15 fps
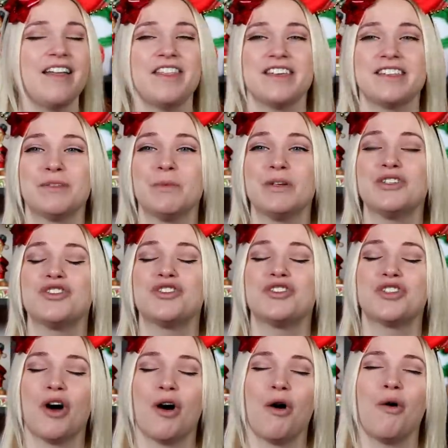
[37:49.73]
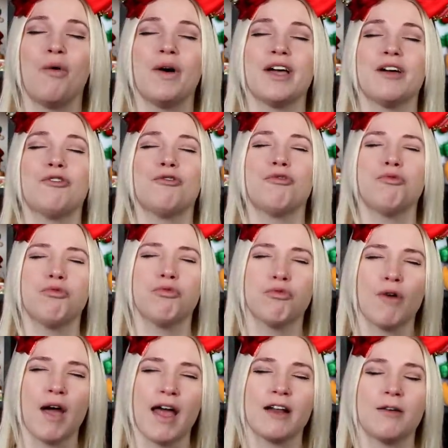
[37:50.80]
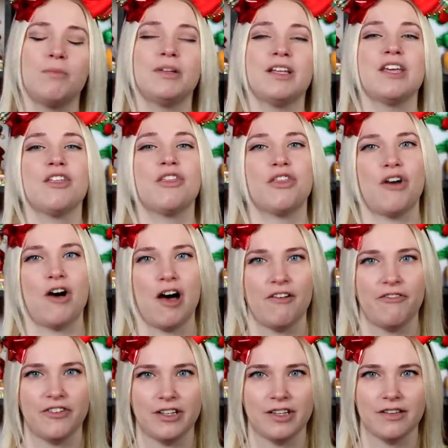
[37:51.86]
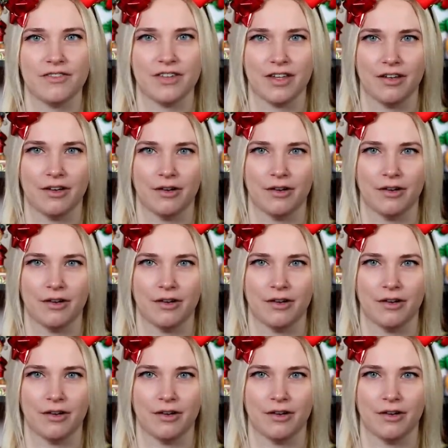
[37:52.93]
This was so incredibly thoughtful of you.